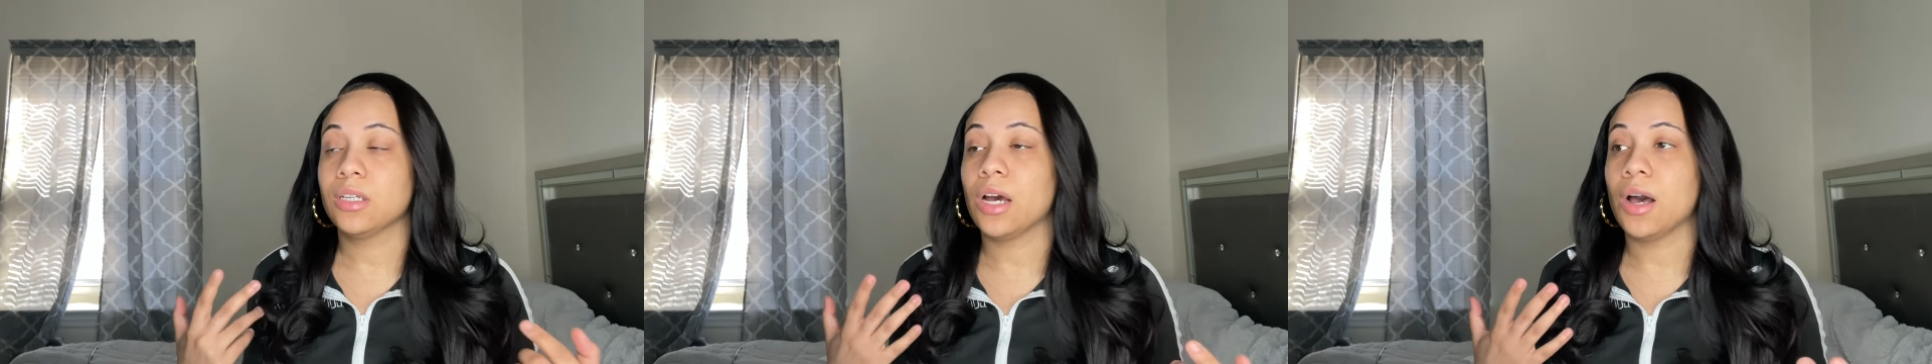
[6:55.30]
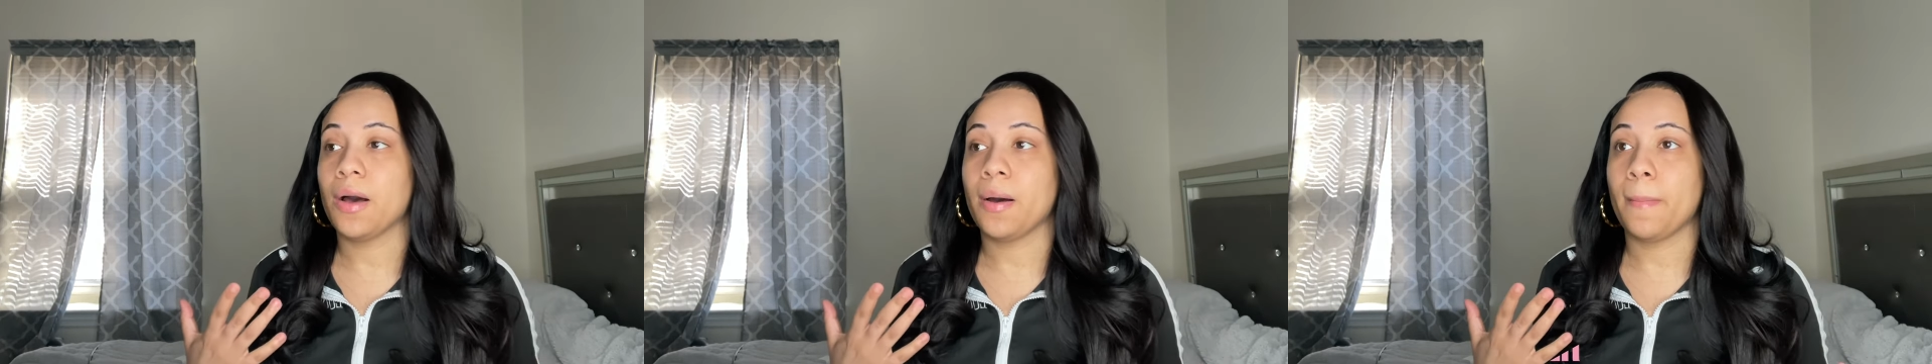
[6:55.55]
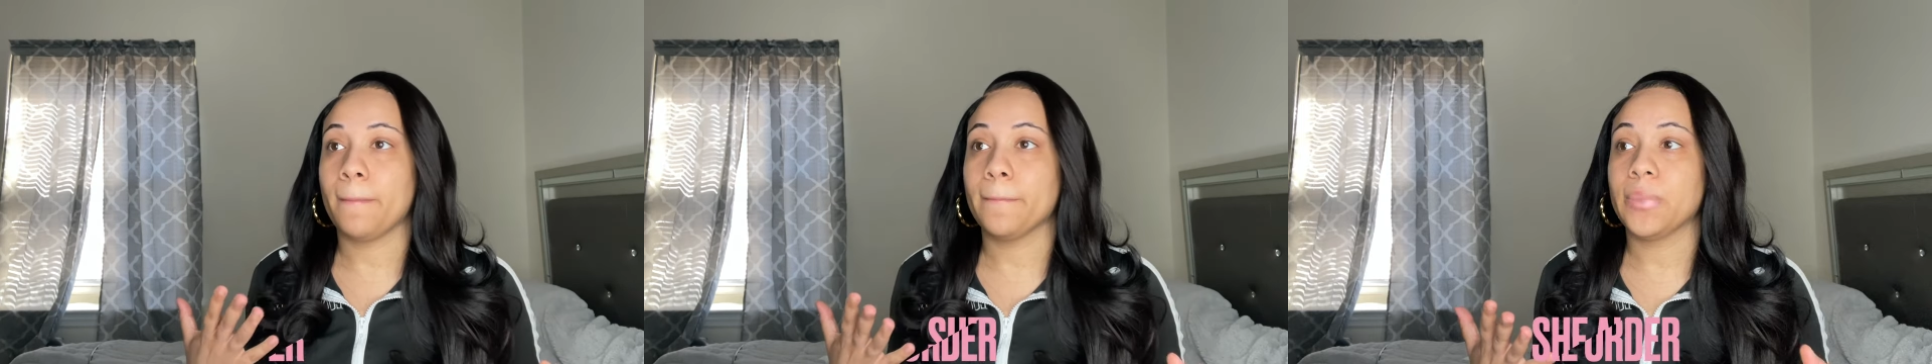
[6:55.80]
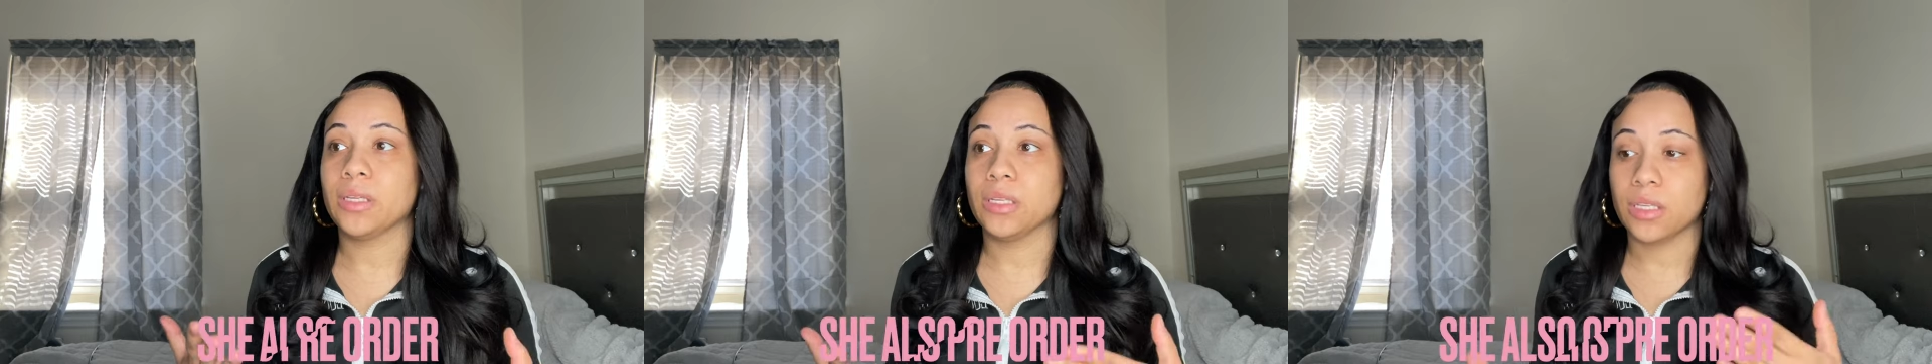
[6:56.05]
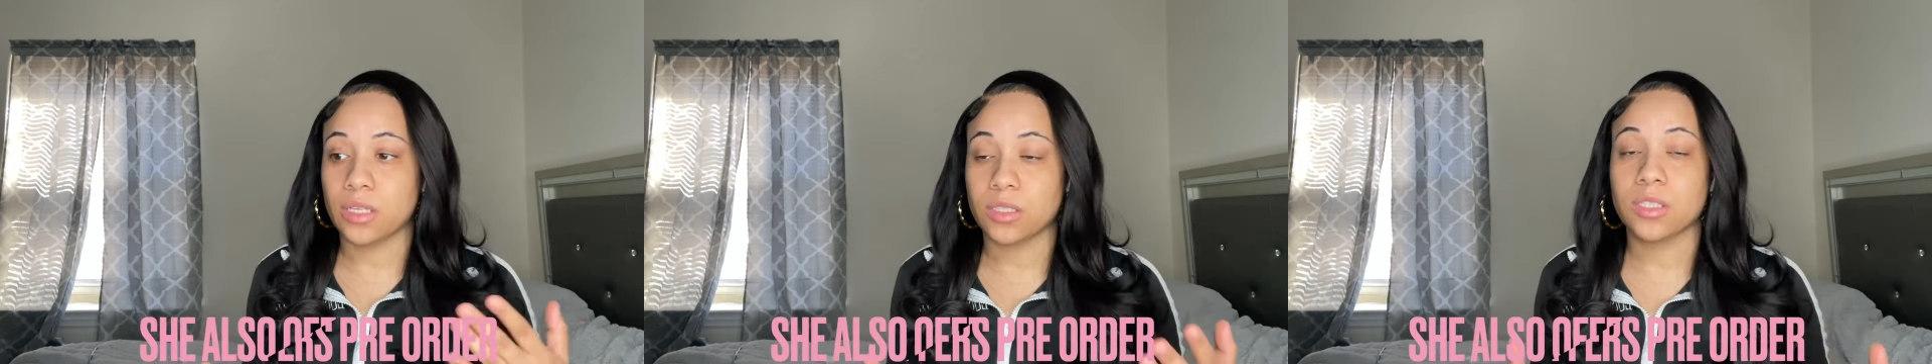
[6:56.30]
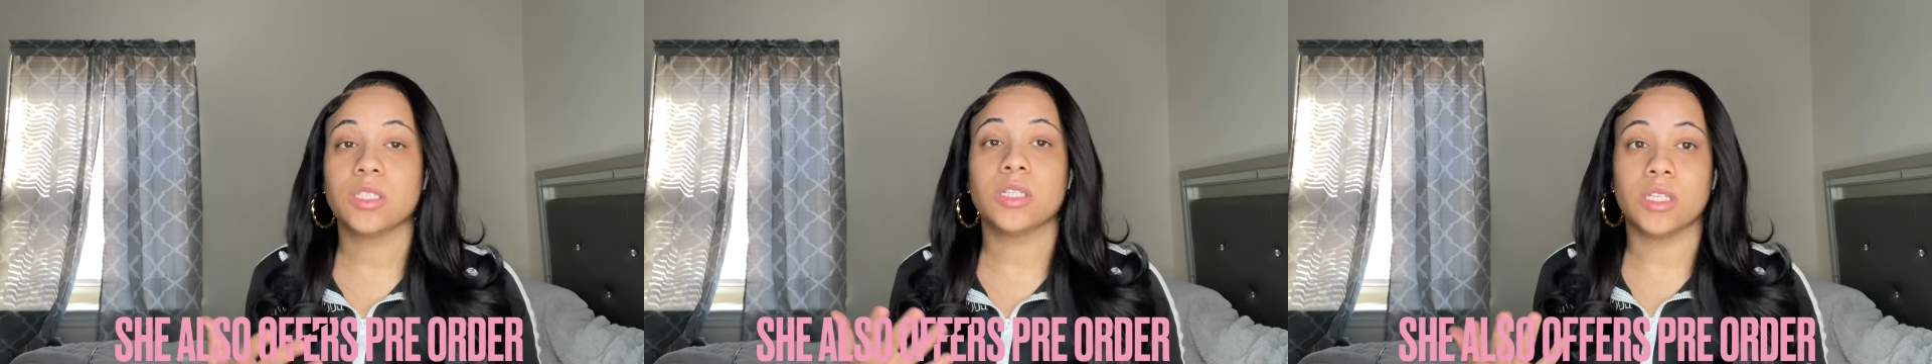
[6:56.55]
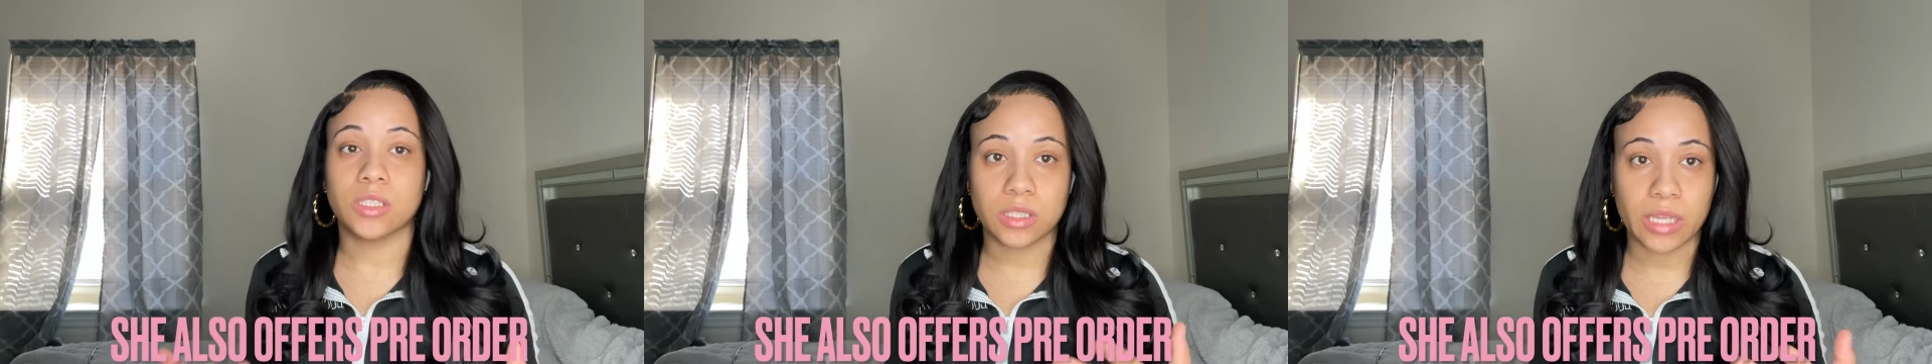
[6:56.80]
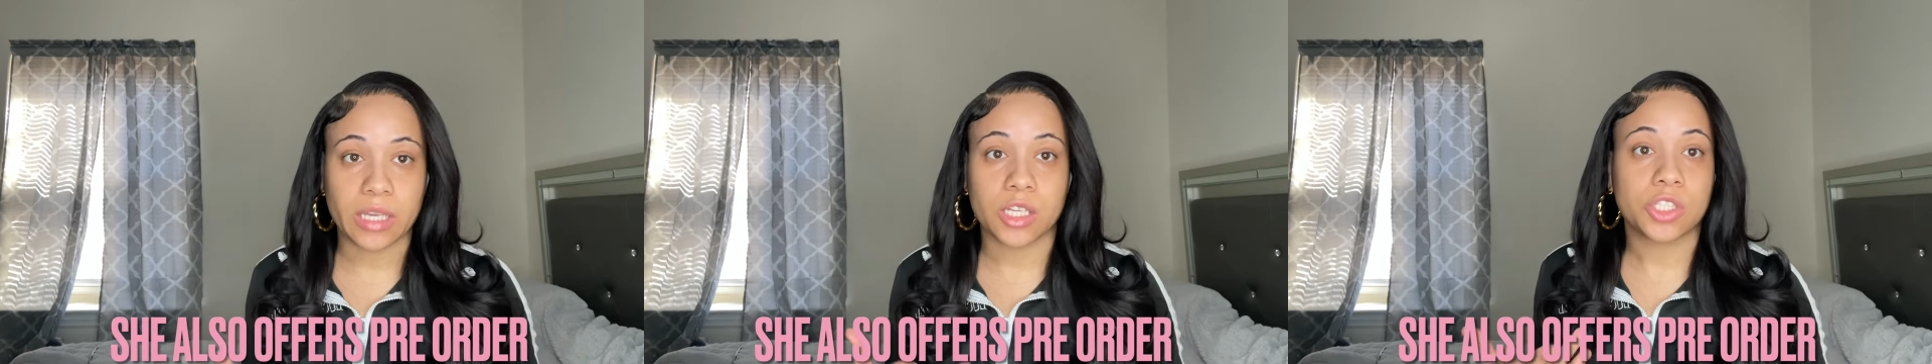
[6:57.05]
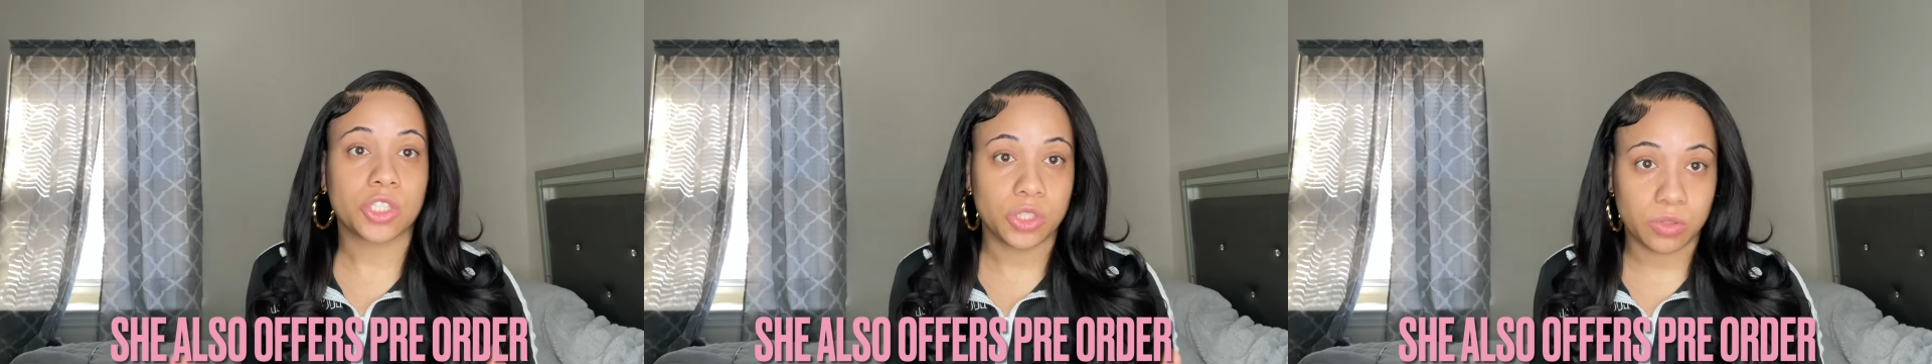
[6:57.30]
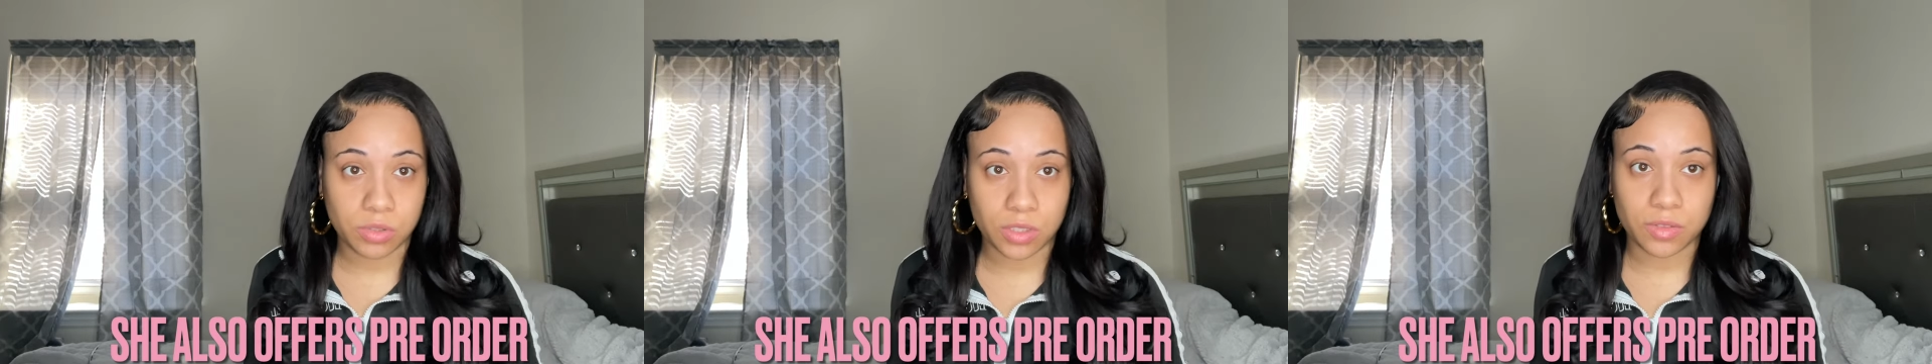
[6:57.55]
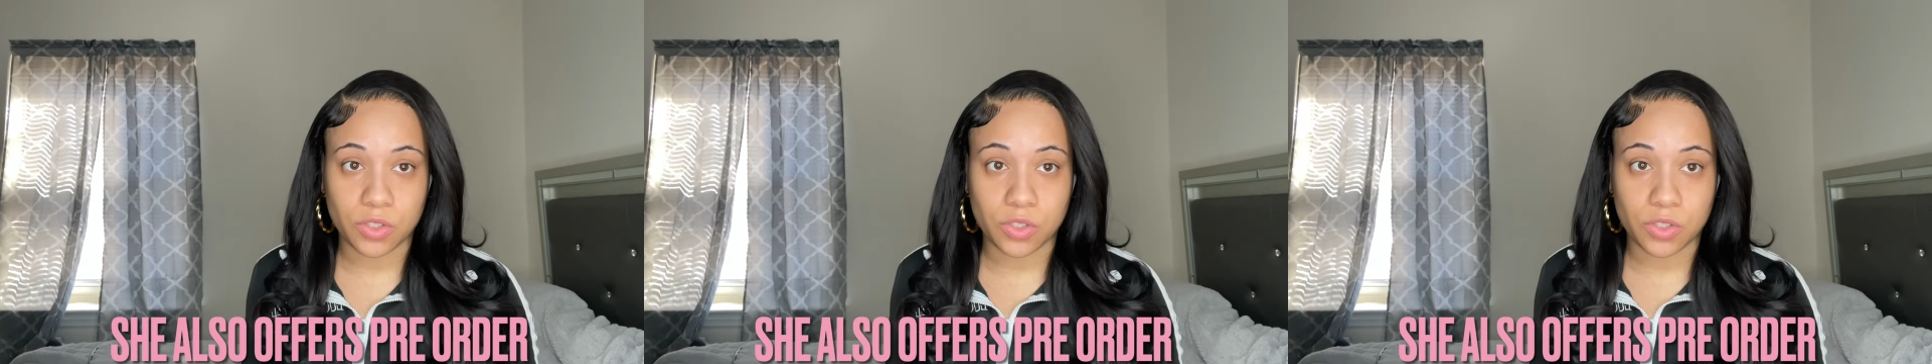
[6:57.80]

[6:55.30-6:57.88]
But yeah, it's like exclusive.